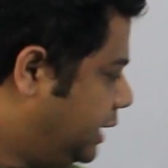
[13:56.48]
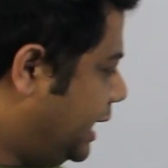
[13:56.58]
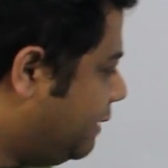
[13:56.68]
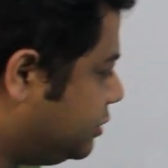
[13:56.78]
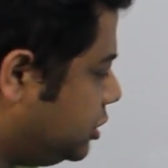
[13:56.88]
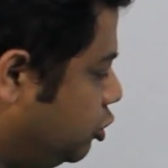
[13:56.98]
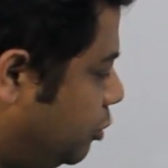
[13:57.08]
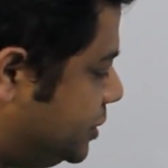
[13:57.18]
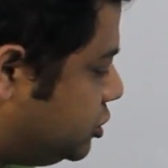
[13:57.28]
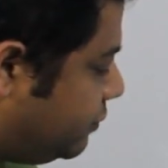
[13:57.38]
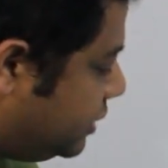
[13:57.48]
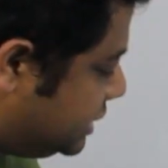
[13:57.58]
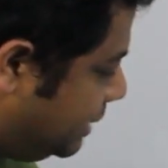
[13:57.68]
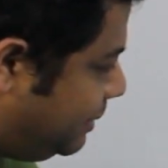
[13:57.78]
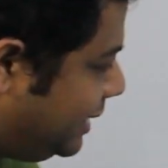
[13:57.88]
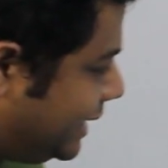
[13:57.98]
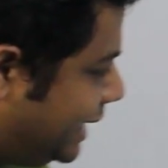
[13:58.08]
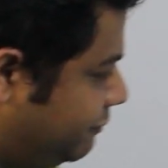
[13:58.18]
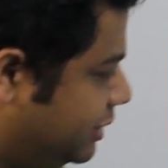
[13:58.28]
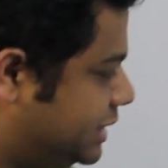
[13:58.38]
And after the loop is over, simply
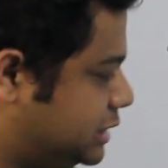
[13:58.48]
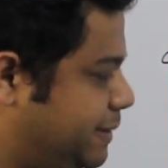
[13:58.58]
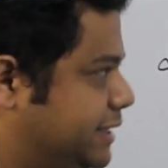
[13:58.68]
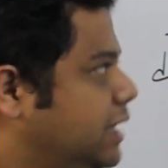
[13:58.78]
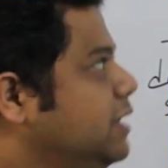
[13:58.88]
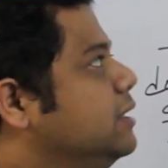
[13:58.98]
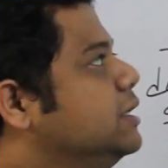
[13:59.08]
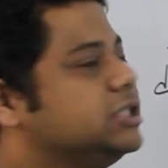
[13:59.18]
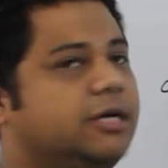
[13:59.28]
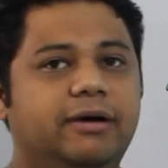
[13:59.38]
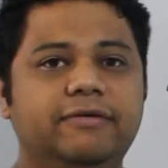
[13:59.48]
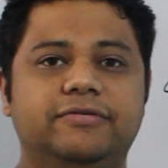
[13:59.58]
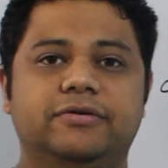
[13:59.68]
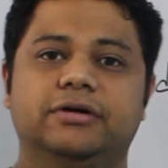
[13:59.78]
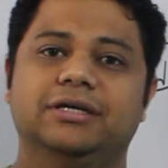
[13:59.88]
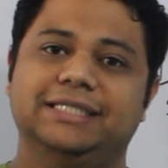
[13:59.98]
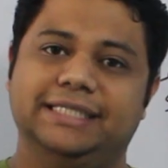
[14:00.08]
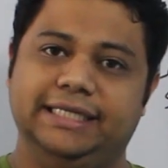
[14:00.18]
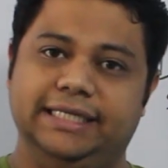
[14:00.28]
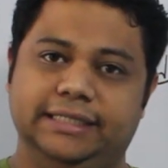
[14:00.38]
again we will display the sum of
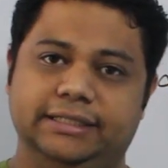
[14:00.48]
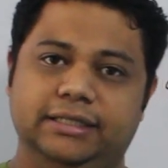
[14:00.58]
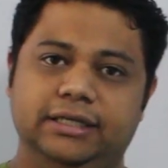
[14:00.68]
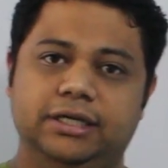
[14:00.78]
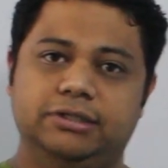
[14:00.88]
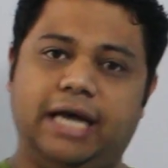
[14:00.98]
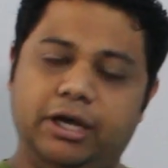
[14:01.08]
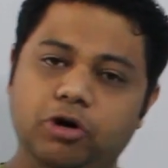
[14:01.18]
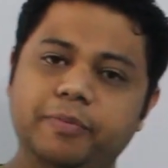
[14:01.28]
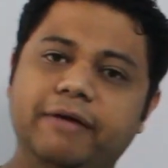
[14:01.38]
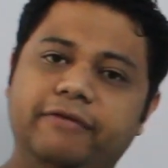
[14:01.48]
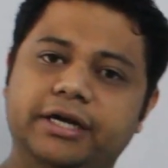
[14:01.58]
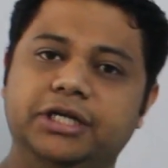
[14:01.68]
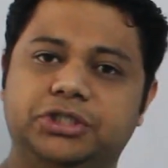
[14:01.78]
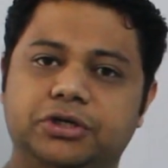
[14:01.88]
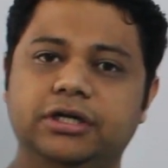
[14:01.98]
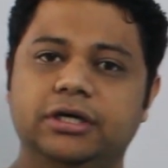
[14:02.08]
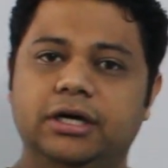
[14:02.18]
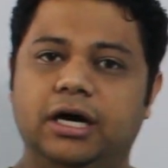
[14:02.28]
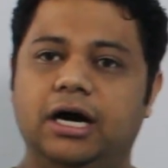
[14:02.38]
series. So I hope you have
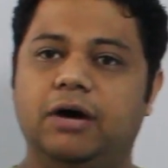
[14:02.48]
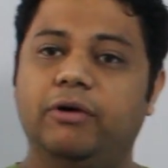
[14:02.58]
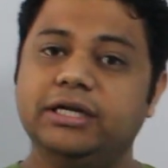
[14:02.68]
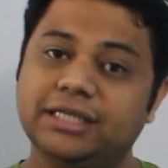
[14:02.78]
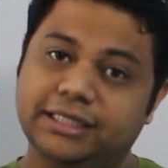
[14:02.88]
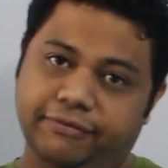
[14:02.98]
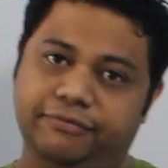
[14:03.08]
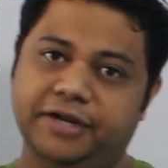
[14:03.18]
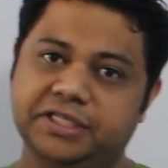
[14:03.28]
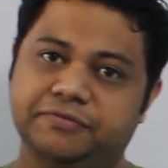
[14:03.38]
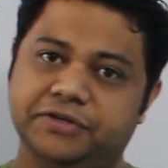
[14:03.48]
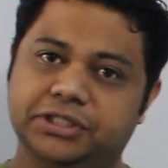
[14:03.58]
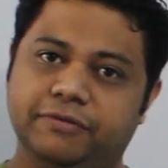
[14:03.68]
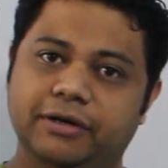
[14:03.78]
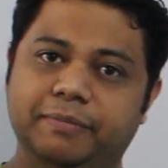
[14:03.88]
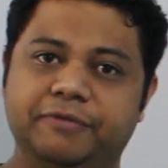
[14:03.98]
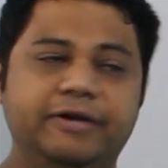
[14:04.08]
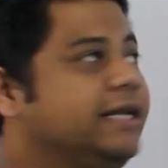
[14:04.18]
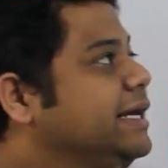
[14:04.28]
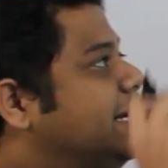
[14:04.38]
understood what is the difference first of all
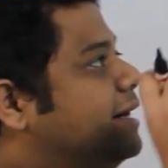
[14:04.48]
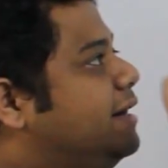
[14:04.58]
between n